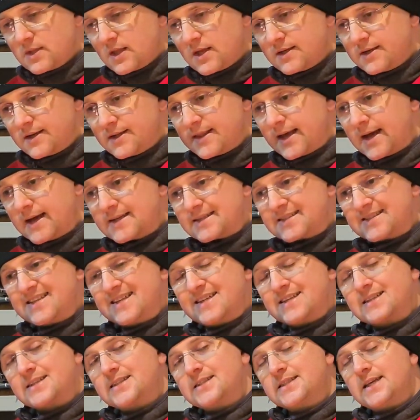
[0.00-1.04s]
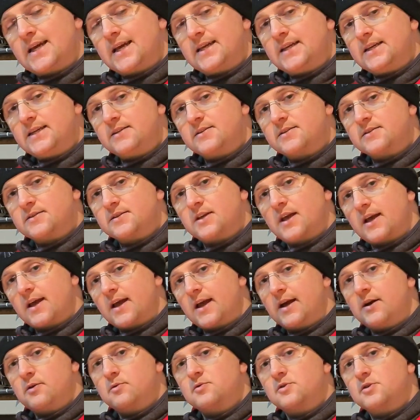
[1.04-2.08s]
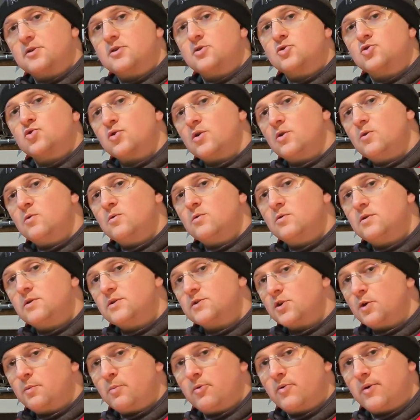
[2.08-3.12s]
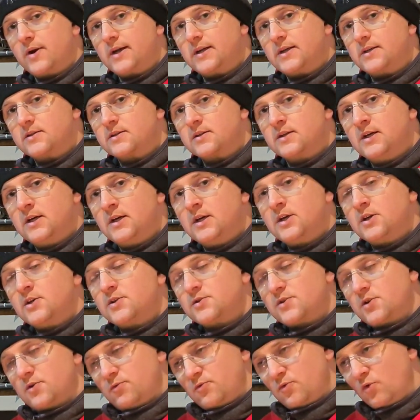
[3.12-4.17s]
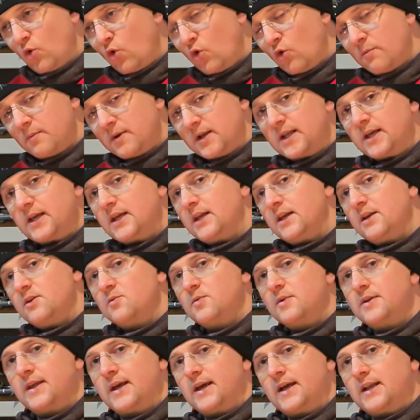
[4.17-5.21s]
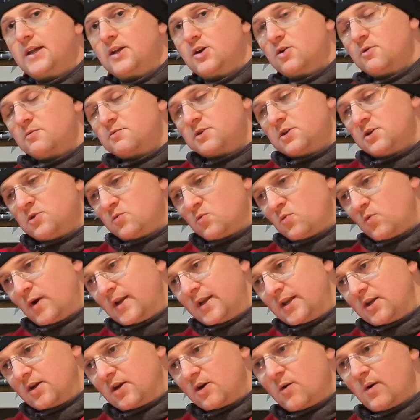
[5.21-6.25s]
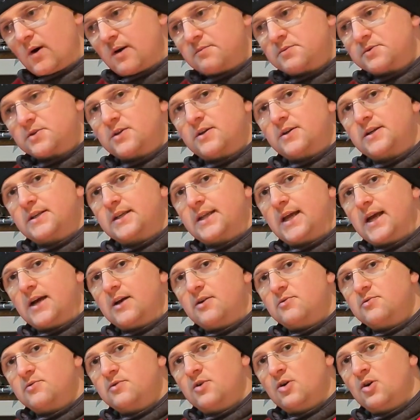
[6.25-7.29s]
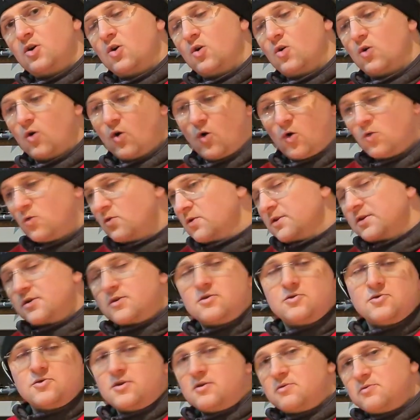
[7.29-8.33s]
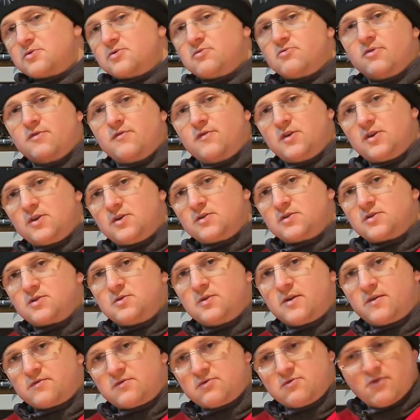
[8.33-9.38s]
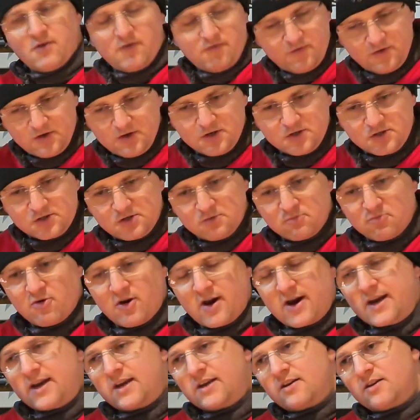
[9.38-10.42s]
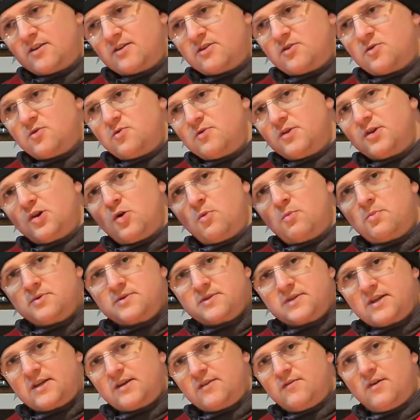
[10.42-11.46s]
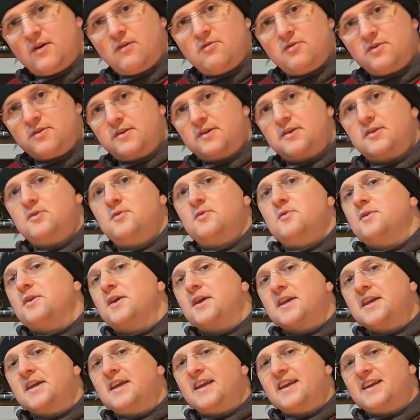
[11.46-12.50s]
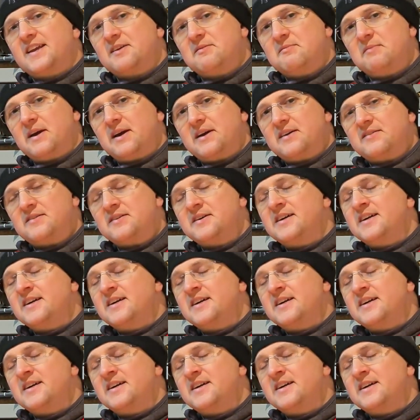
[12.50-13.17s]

Now that dictates how the controls operate. So normally with a helicopter, when you go upside down, all of the controls are reversed. You have to reverse your brain and do the opposite of everything you're thinking about.